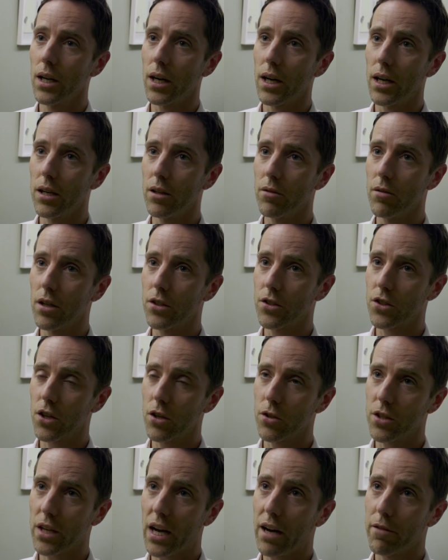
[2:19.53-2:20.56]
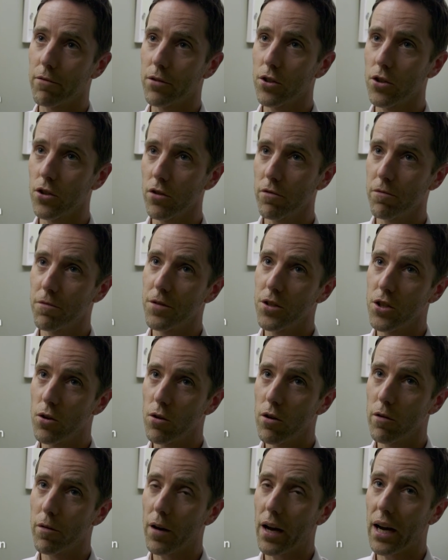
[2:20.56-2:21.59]
And so to have a good
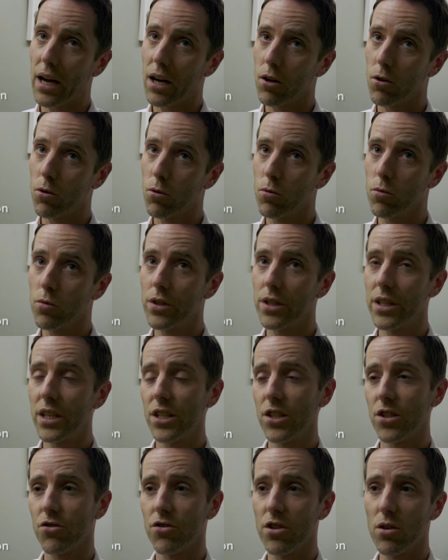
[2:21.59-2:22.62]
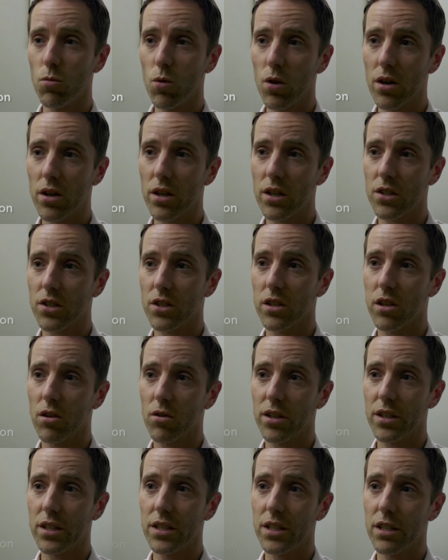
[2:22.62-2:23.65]
view of how the industry works,
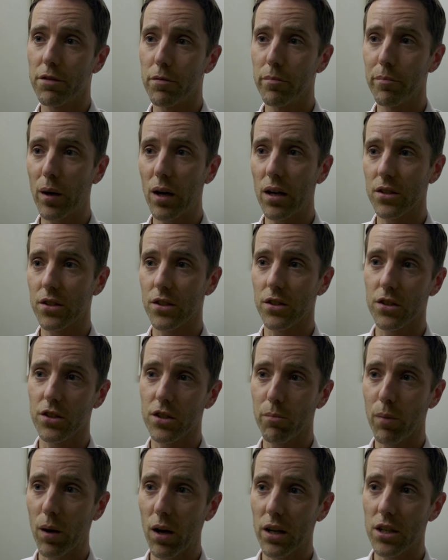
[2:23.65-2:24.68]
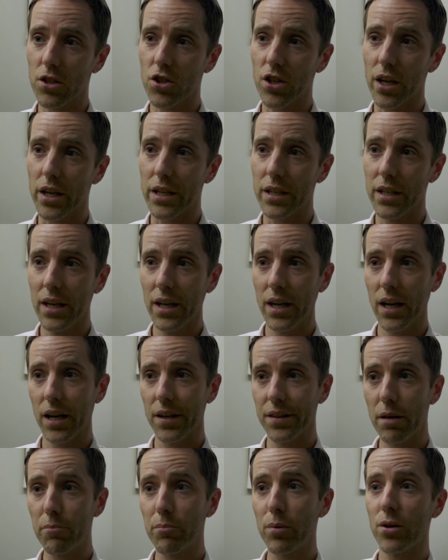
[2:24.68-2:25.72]
looking at different parts of the supply chain,
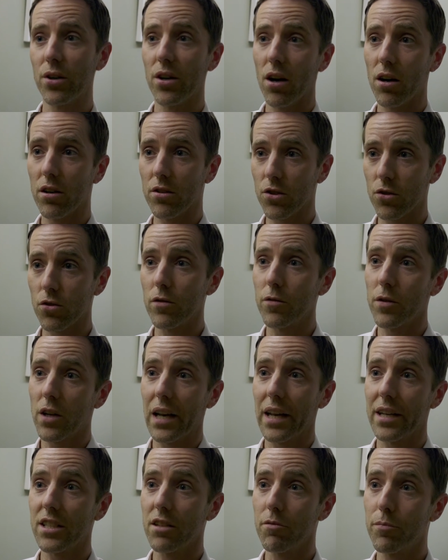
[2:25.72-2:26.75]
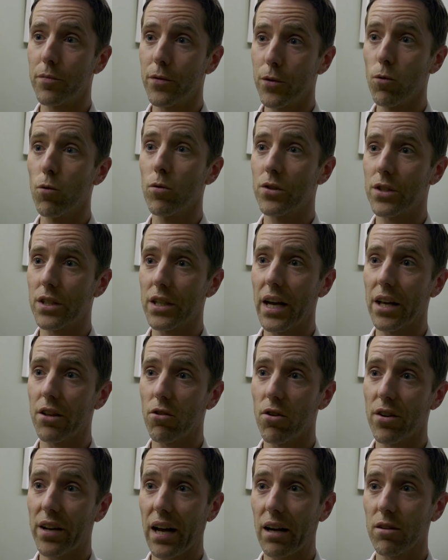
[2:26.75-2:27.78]
and then putting our sort of collective thoughts
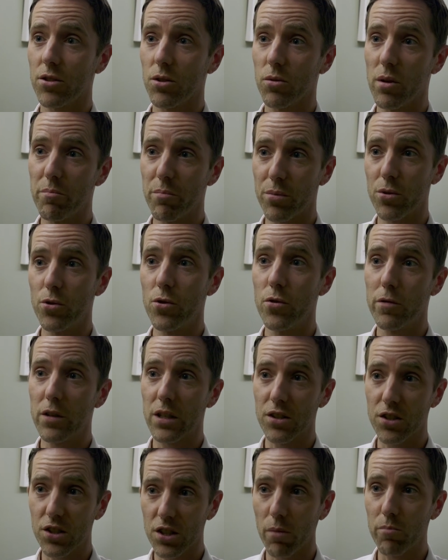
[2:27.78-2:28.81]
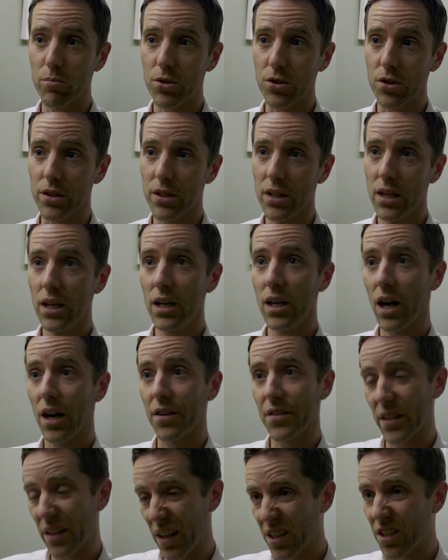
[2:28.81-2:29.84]
together on how to improve consumption, I
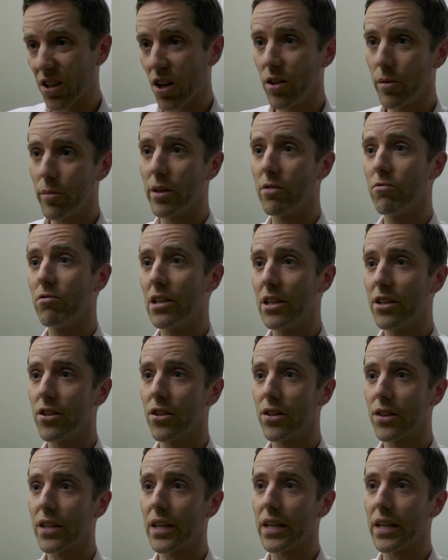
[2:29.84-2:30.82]
think that can only be a really good